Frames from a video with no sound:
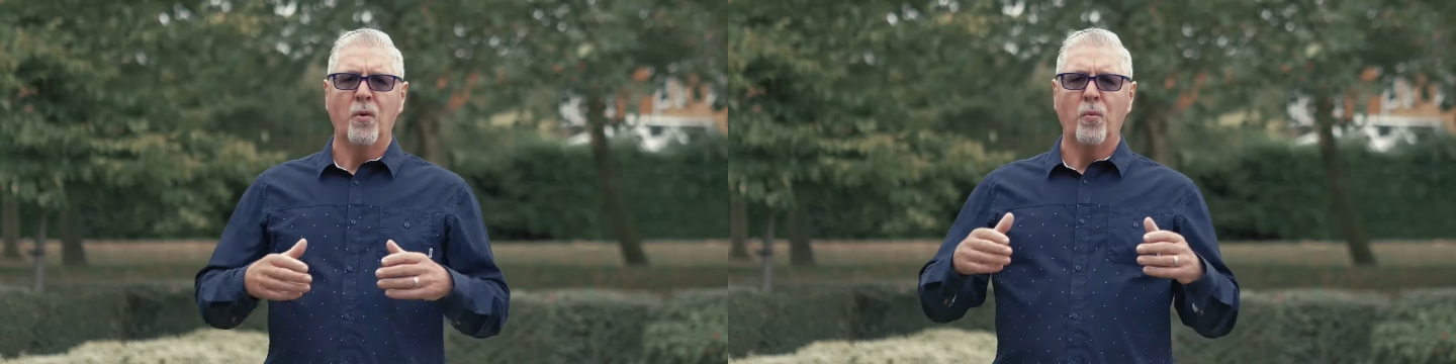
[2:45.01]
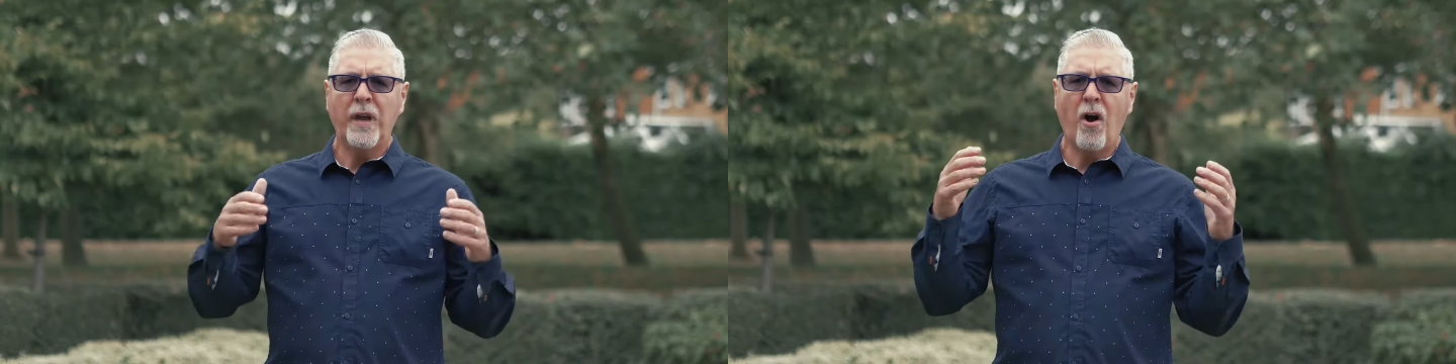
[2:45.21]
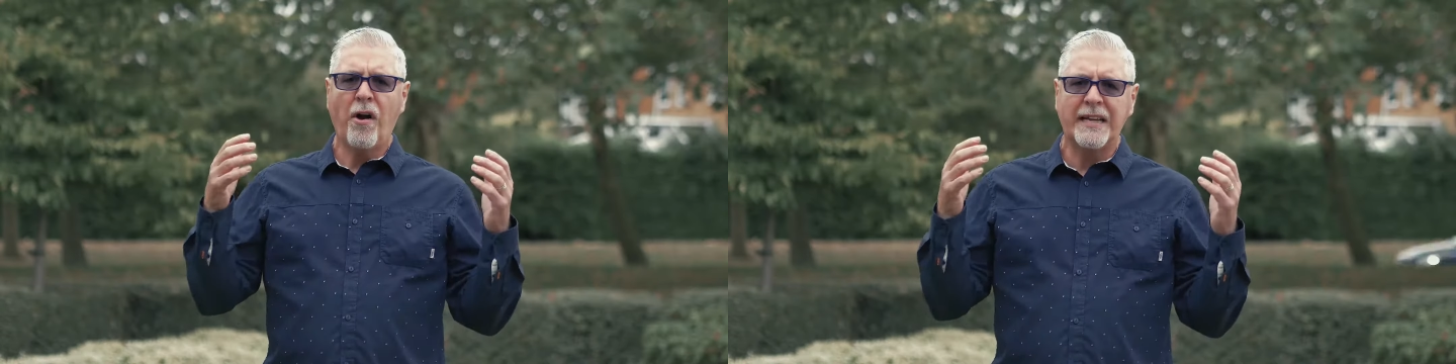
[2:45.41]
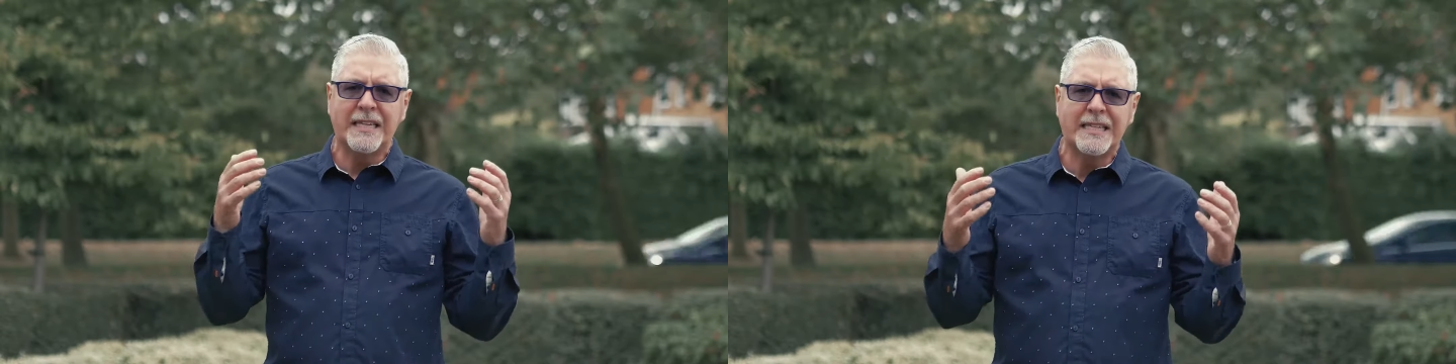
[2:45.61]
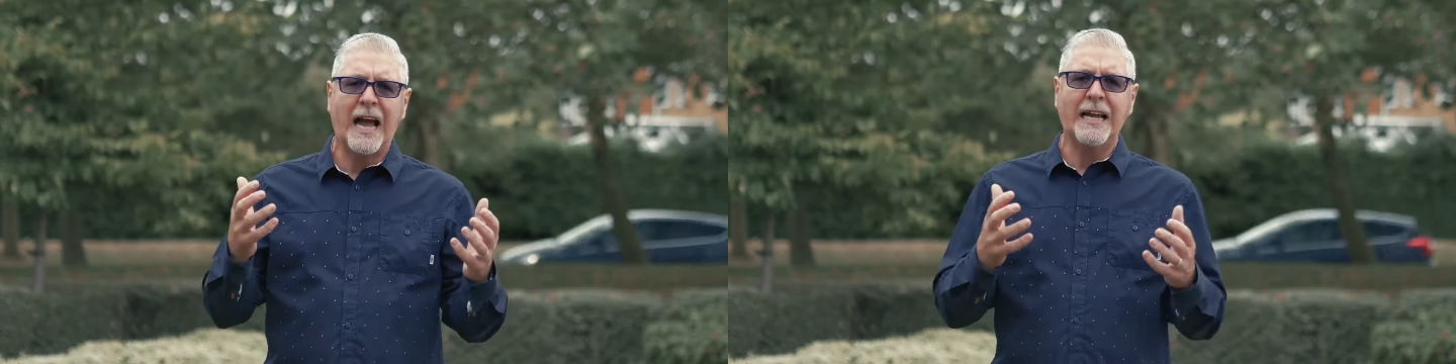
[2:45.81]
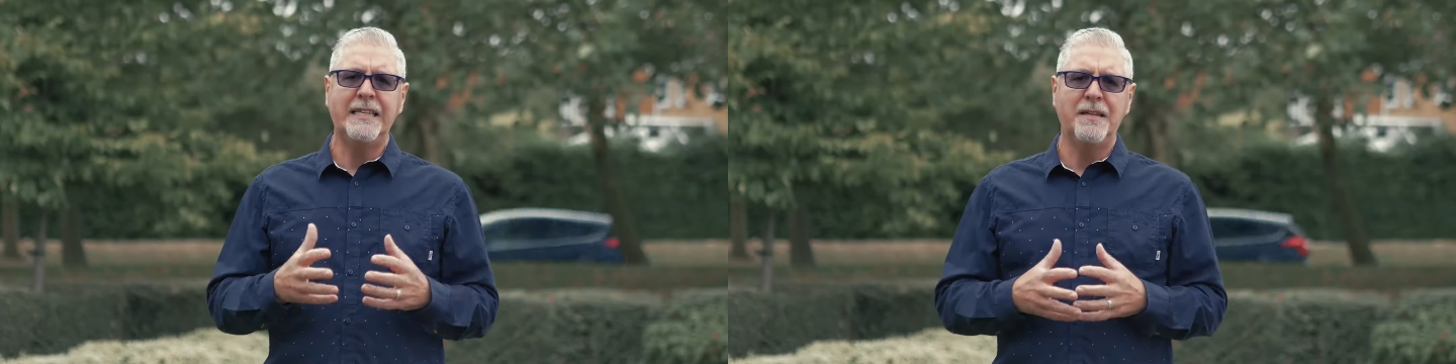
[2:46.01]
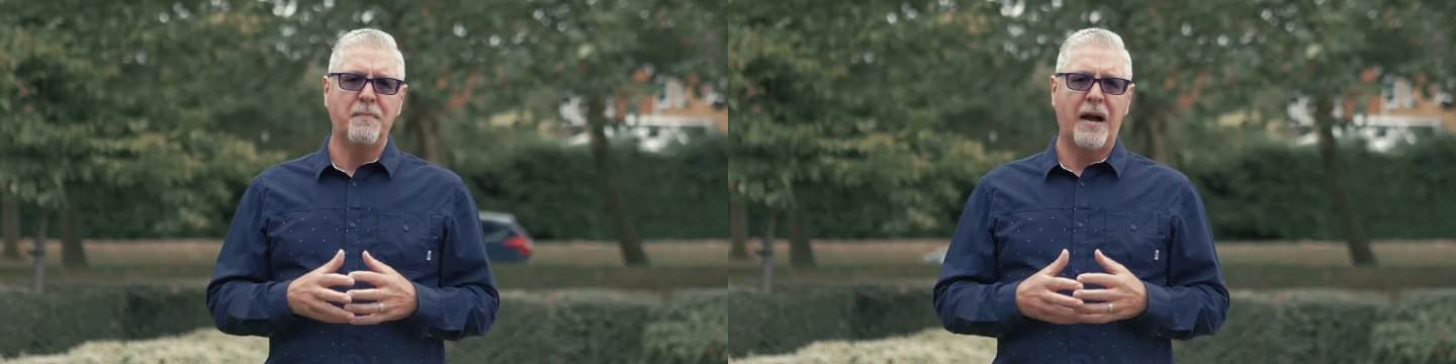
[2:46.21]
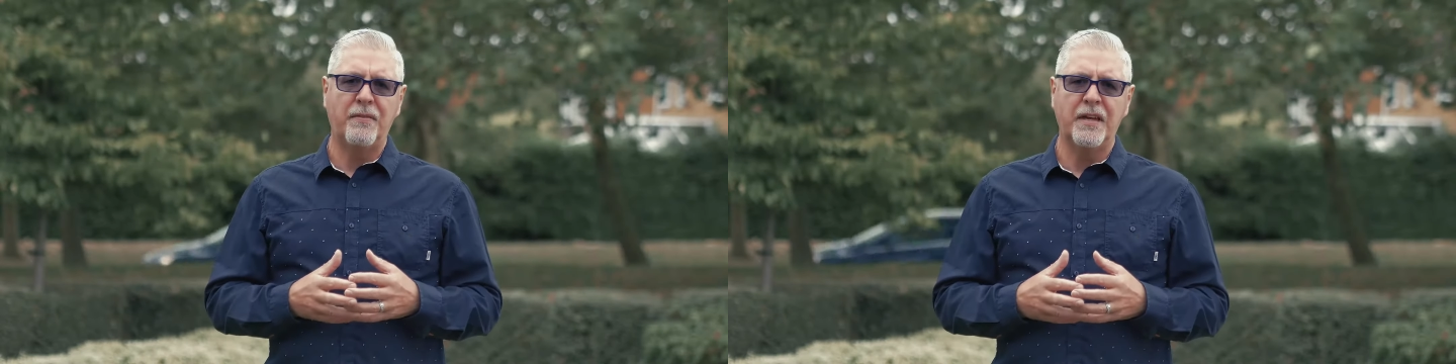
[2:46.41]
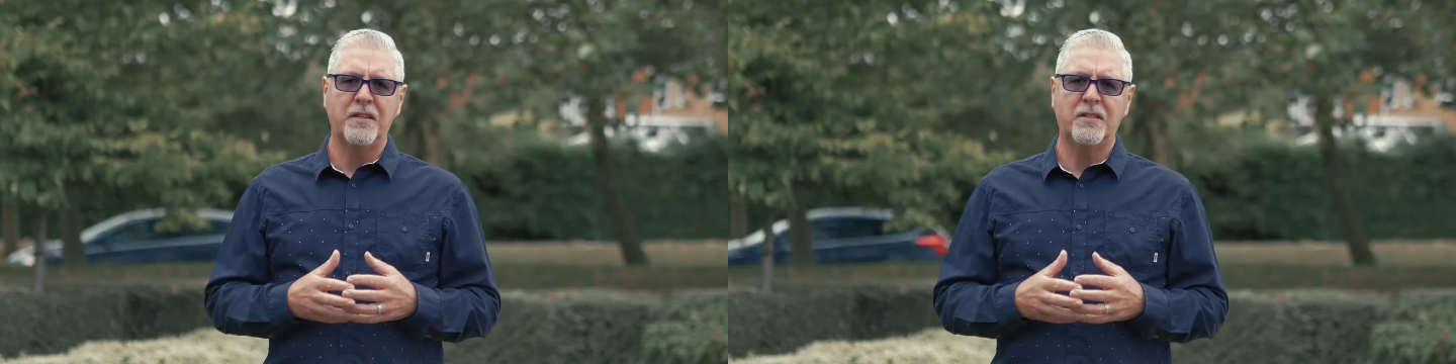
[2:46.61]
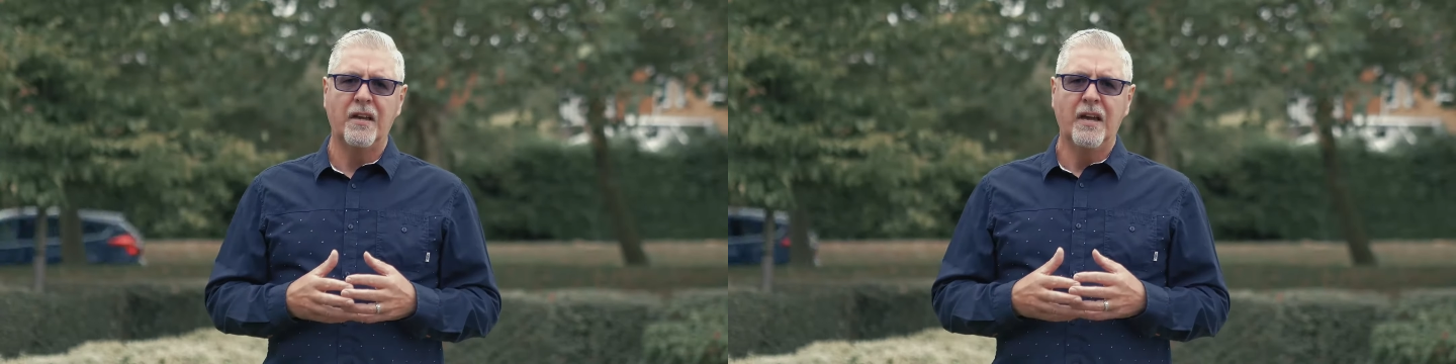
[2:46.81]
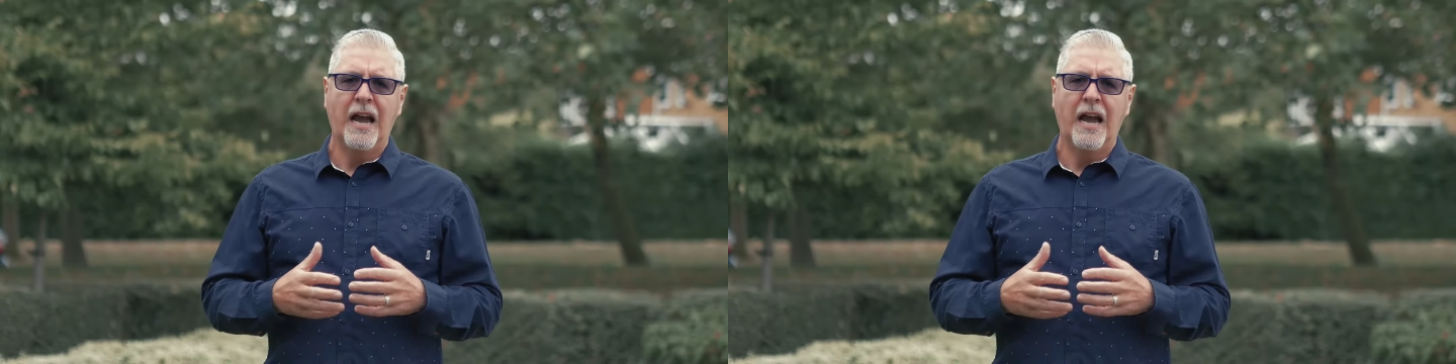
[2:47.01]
We are excited about this,